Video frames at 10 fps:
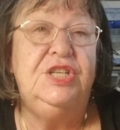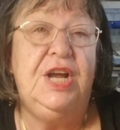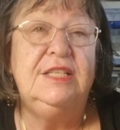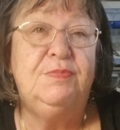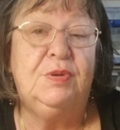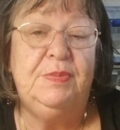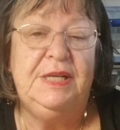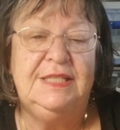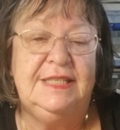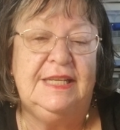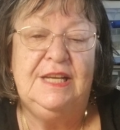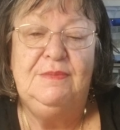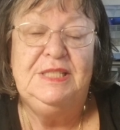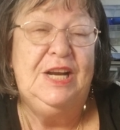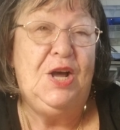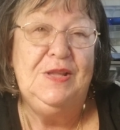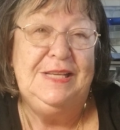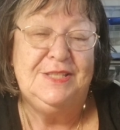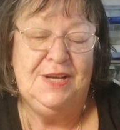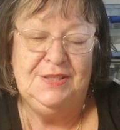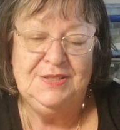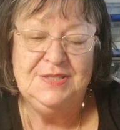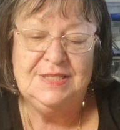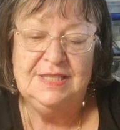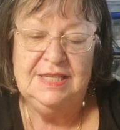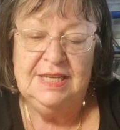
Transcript: Jasper because it comes in all these colors.